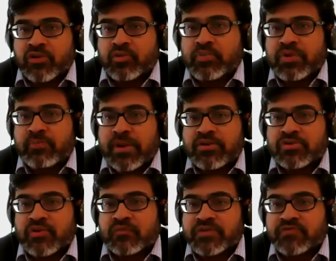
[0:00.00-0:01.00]
the European
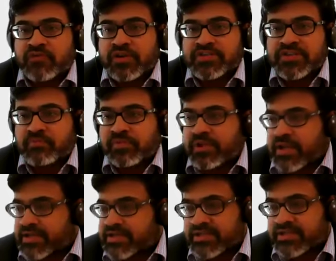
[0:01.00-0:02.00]
Patent Office, for example,
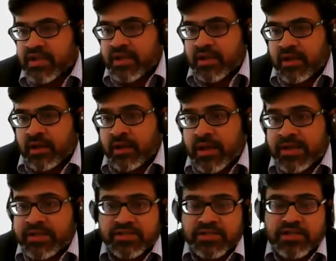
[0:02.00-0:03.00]
has
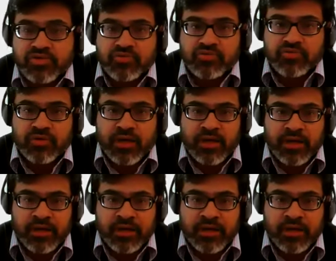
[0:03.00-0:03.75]
entered into